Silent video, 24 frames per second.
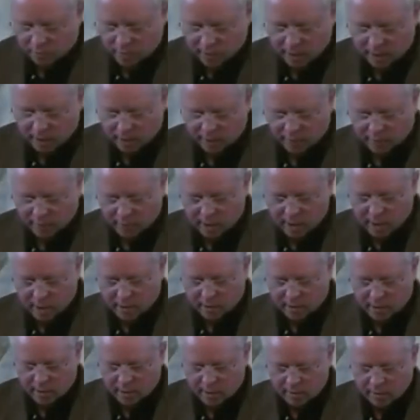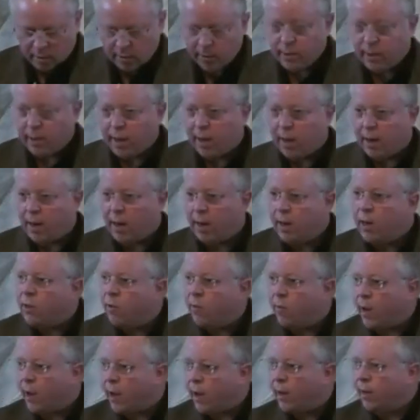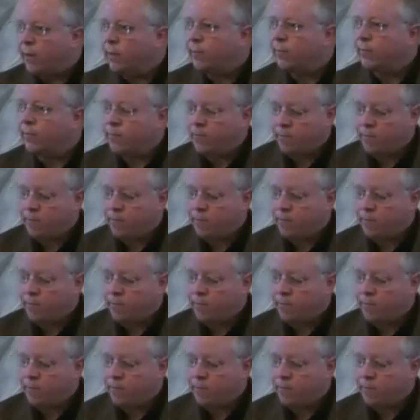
make it very clear that the NAUA